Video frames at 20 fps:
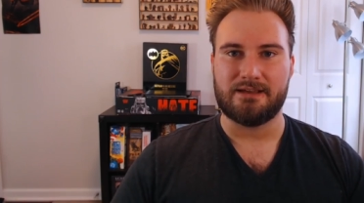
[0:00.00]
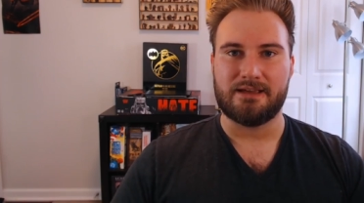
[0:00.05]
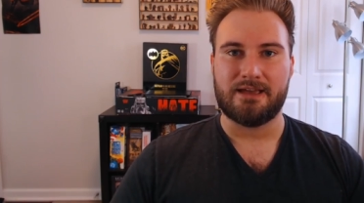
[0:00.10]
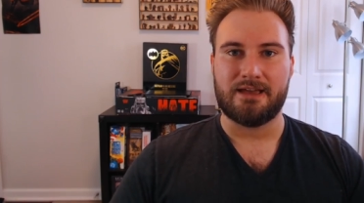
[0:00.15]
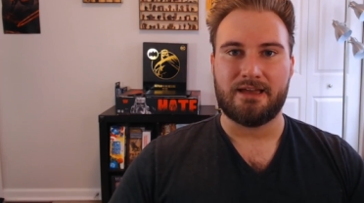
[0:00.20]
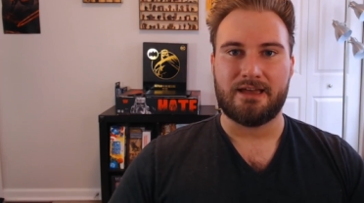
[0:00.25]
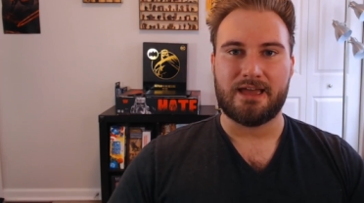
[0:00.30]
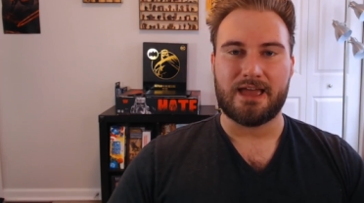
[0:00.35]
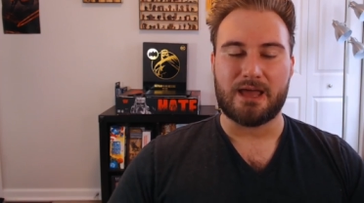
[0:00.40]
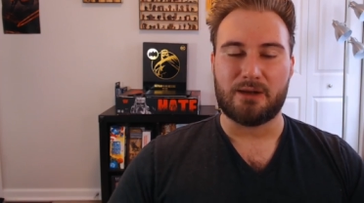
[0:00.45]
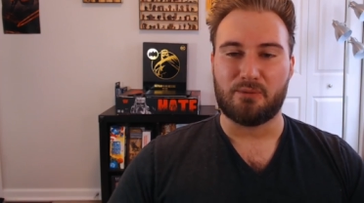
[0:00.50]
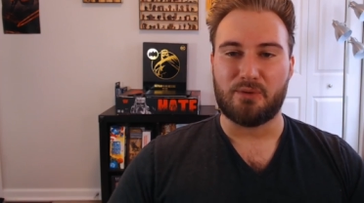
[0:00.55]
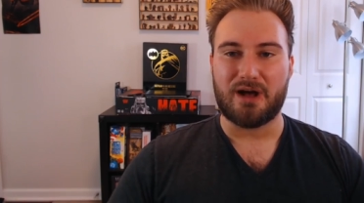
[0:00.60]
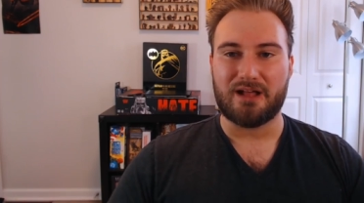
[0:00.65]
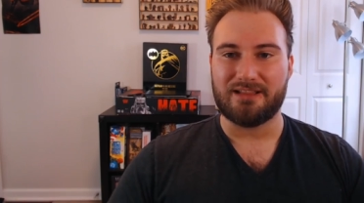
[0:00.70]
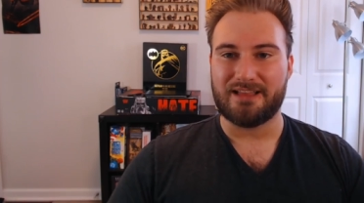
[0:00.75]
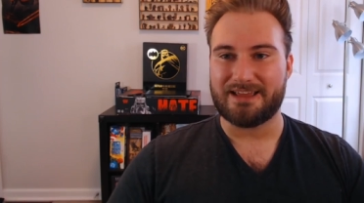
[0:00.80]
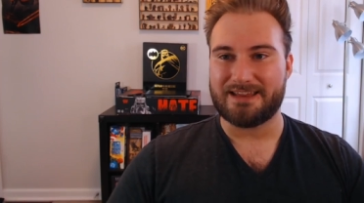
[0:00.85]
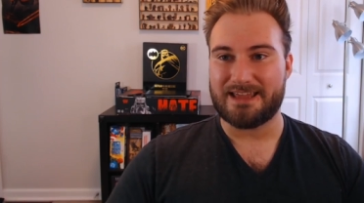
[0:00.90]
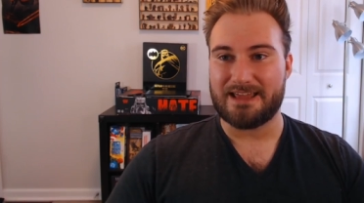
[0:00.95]
And while
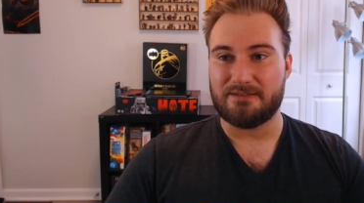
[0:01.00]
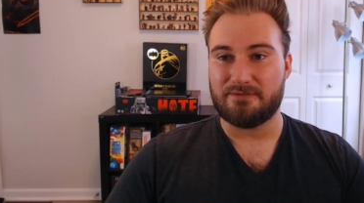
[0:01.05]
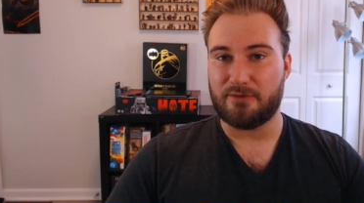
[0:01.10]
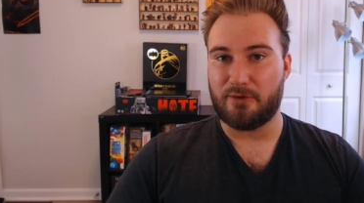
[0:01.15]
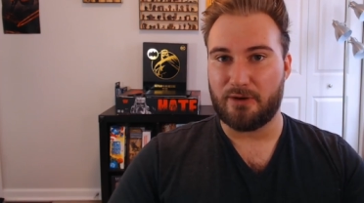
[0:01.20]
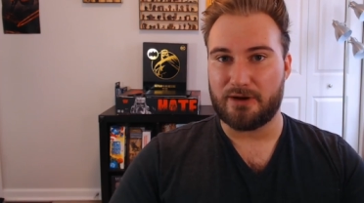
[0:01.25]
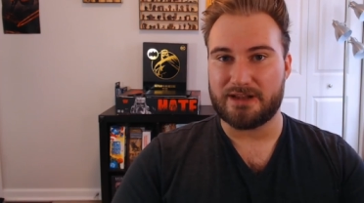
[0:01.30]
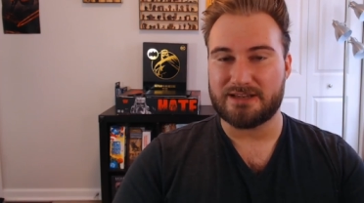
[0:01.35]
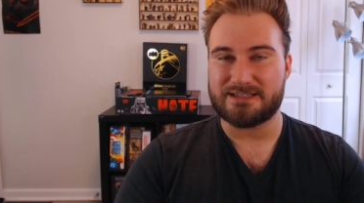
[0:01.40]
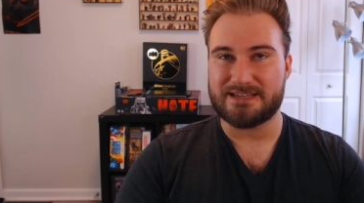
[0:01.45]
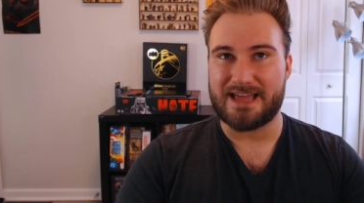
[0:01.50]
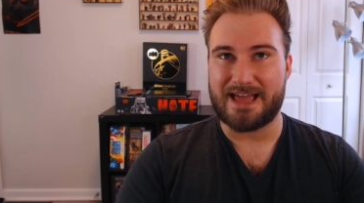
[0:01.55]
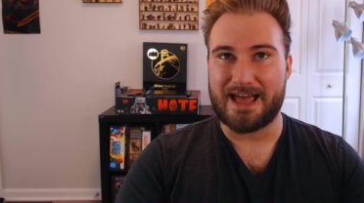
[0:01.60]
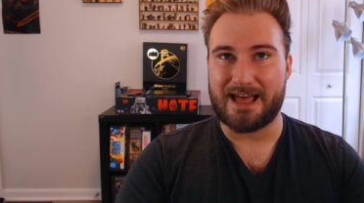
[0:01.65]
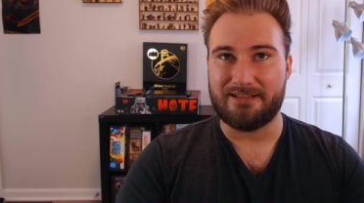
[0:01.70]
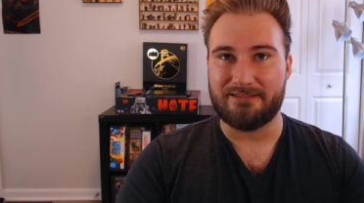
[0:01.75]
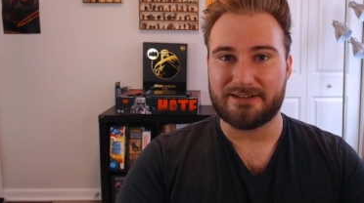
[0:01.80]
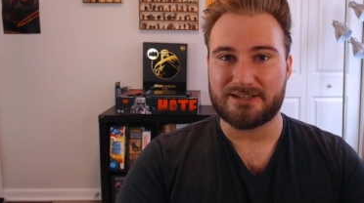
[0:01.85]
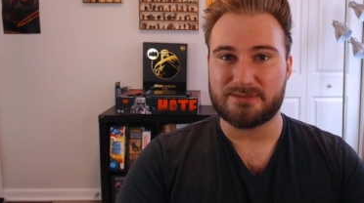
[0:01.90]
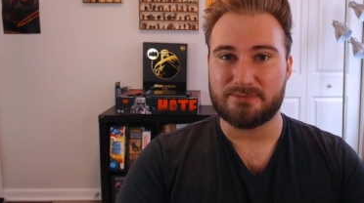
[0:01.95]
I gave credit to
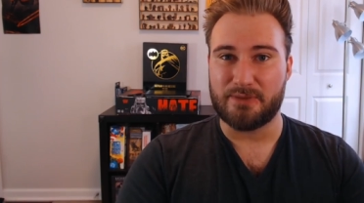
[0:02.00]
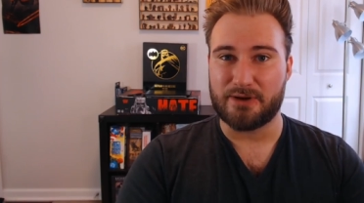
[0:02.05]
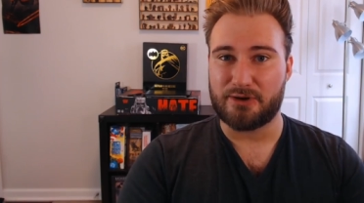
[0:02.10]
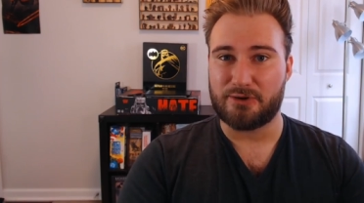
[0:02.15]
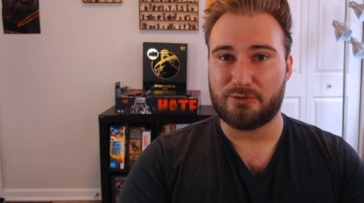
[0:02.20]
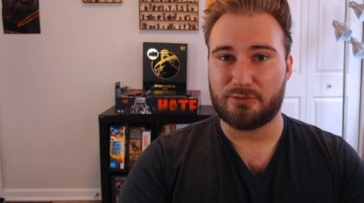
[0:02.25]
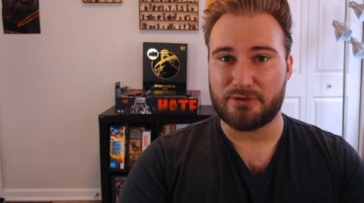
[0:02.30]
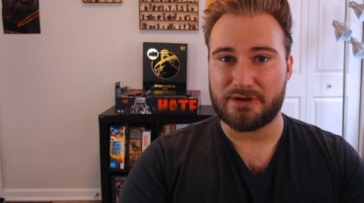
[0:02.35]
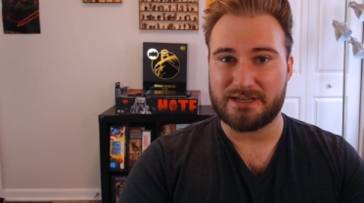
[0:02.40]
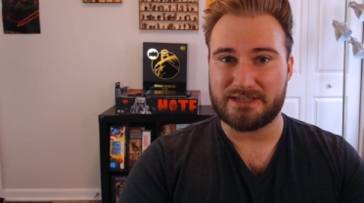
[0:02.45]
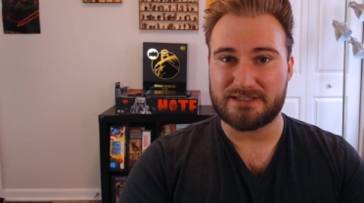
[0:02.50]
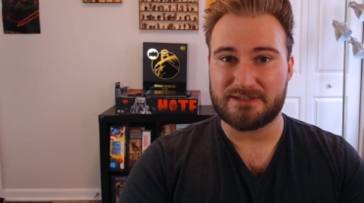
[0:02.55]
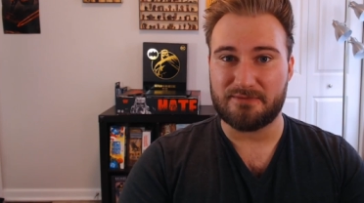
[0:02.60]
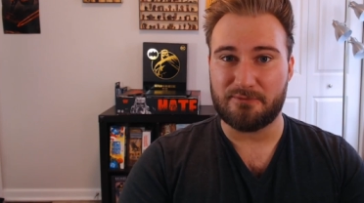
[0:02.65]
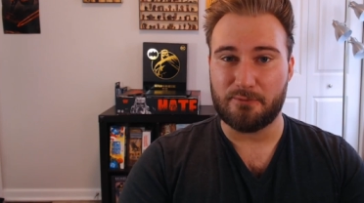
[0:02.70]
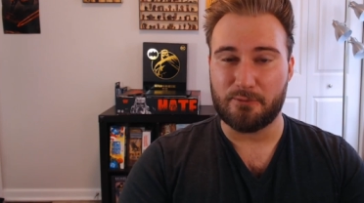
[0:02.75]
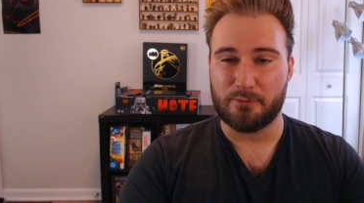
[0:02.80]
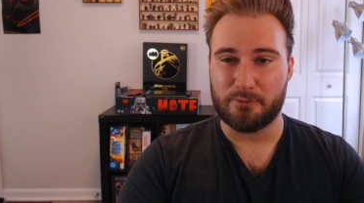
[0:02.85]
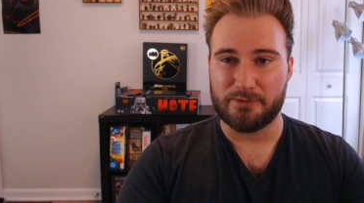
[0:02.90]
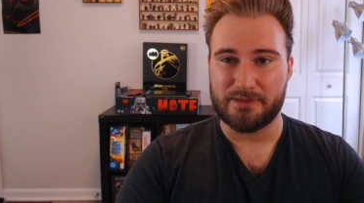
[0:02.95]
Alex McCreese
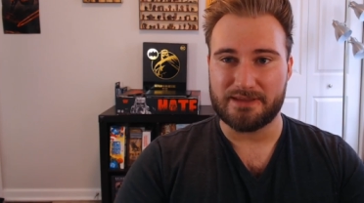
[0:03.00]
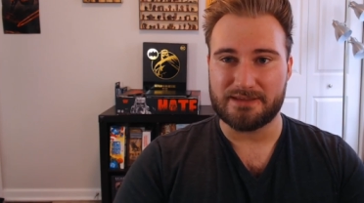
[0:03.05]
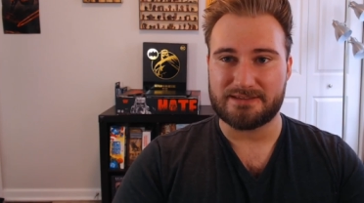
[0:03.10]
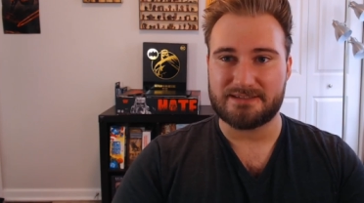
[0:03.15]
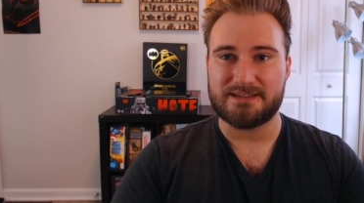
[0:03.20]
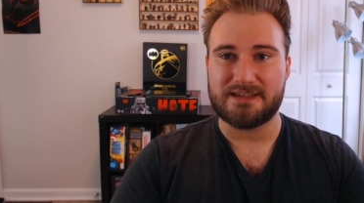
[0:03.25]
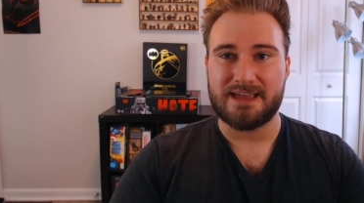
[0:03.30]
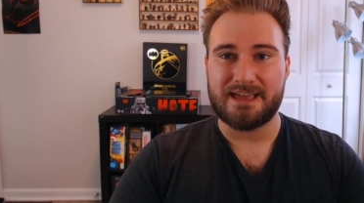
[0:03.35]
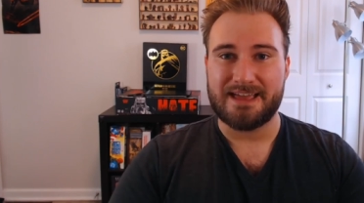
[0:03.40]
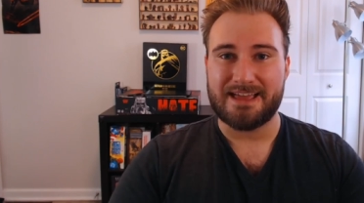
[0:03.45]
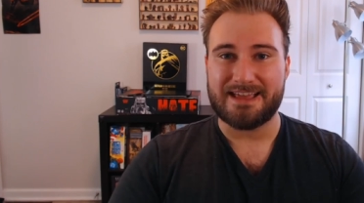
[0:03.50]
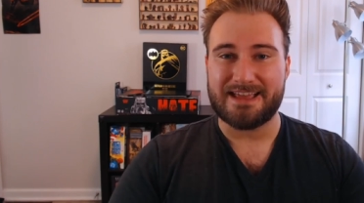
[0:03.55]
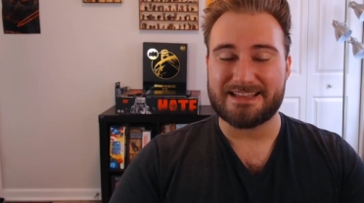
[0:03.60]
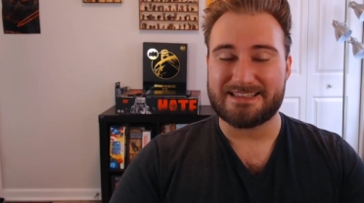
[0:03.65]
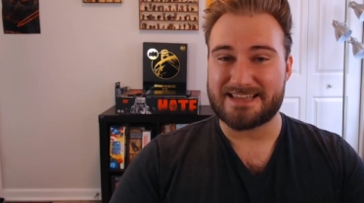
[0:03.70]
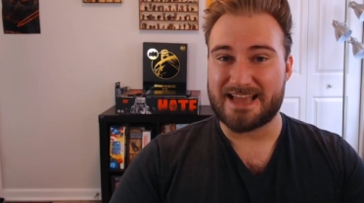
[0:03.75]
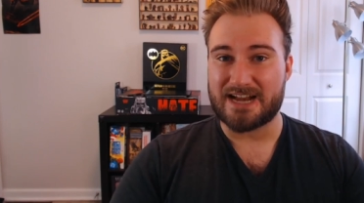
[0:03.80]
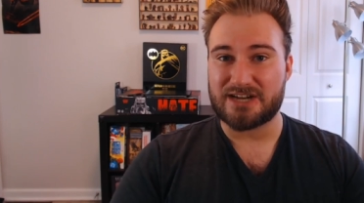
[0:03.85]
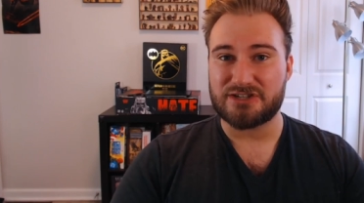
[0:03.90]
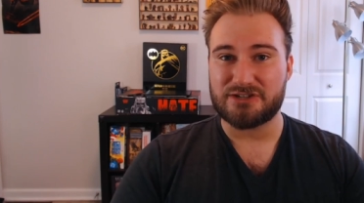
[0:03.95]
for this, It's
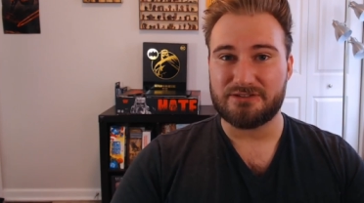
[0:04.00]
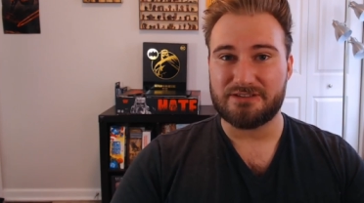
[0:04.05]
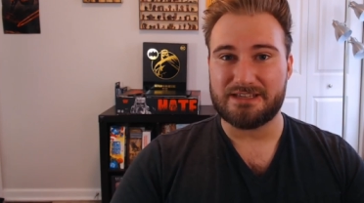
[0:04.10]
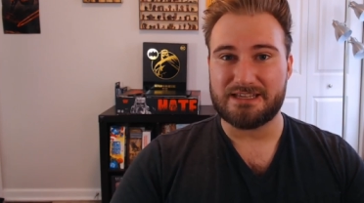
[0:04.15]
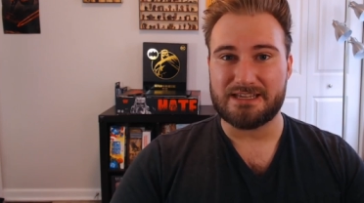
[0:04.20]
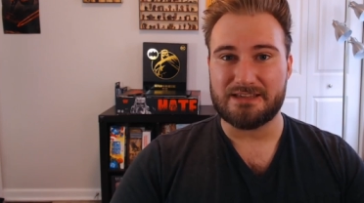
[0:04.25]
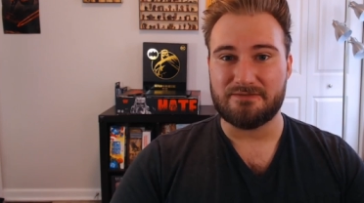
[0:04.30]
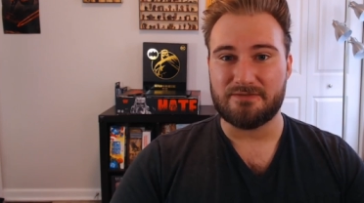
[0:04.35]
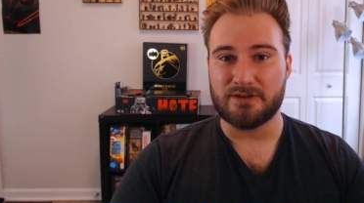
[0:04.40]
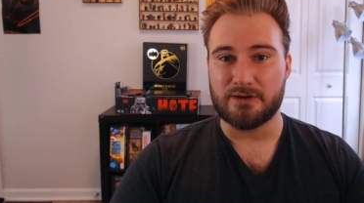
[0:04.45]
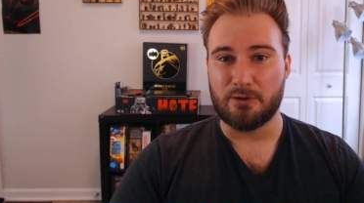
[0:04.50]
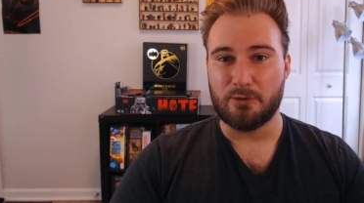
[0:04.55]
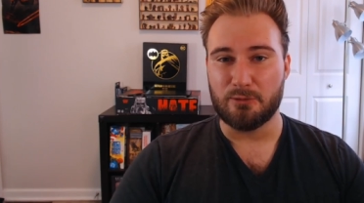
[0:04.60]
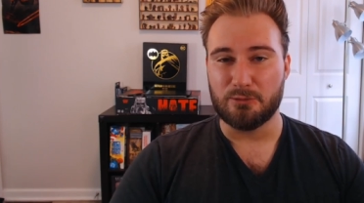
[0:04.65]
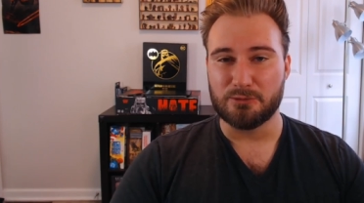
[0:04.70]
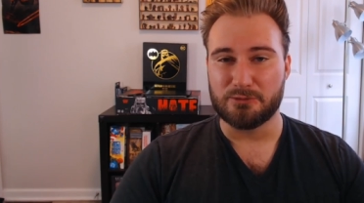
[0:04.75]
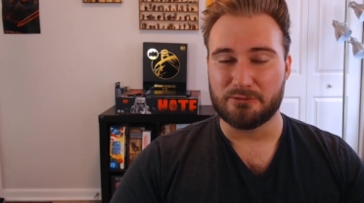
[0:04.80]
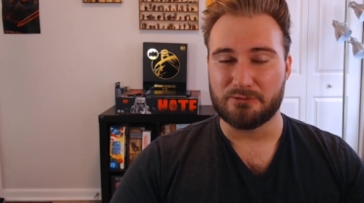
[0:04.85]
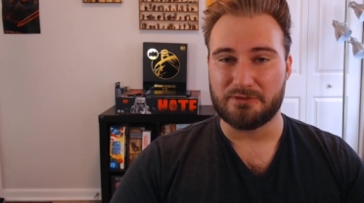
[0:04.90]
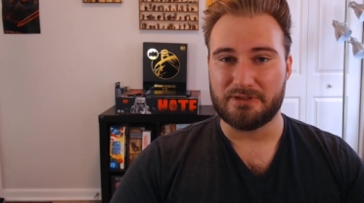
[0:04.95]
actually even
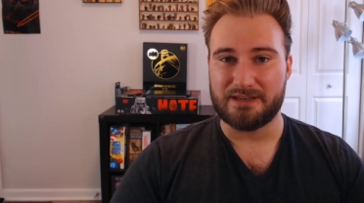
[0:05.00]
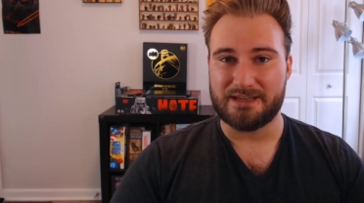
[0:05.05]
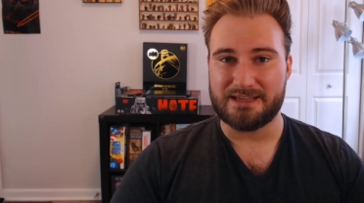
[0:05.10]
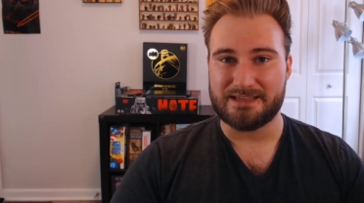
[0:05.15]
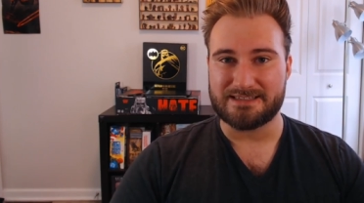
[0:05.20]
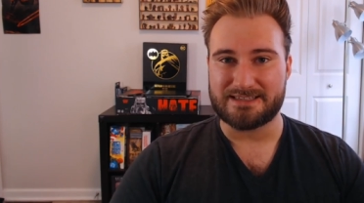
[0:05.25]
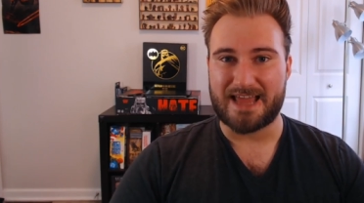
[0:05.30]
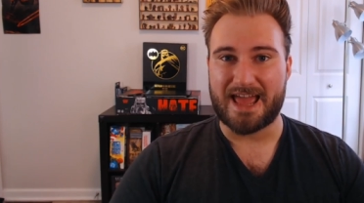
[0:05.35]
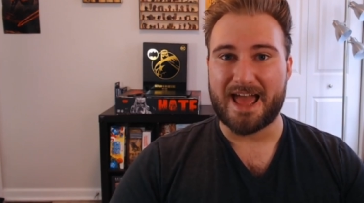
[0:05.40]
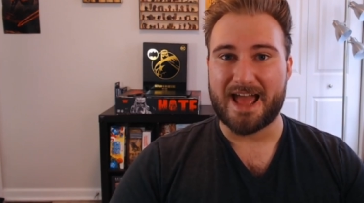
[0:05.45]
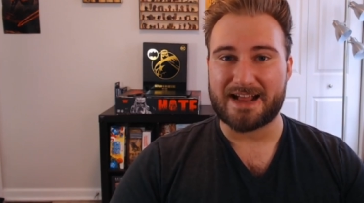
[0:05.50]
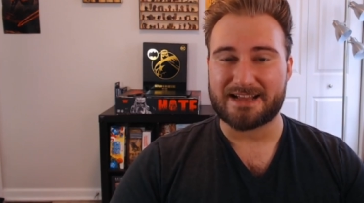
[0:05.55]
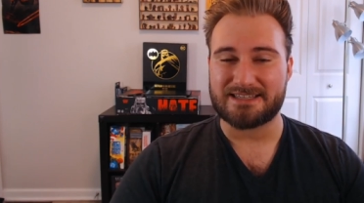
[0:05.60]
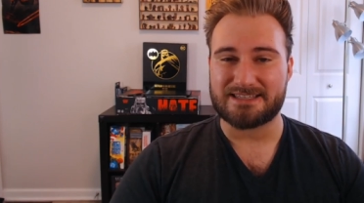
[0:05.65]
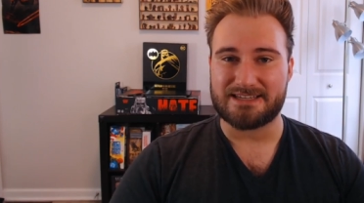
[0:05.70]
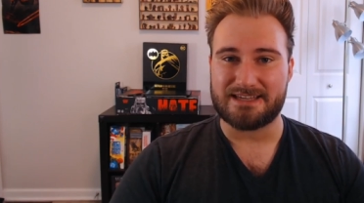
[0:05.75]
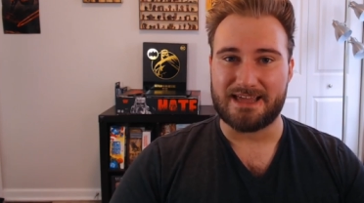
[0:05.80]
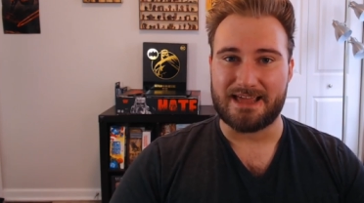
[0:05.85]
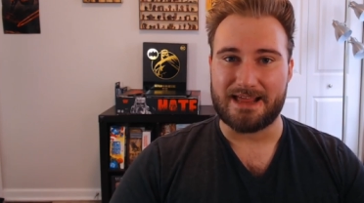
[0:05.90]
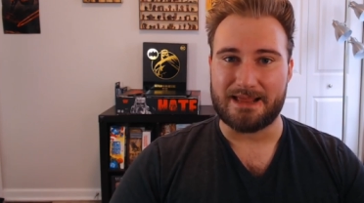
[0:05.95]
older than his axe
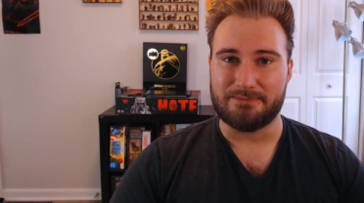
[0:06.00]
game.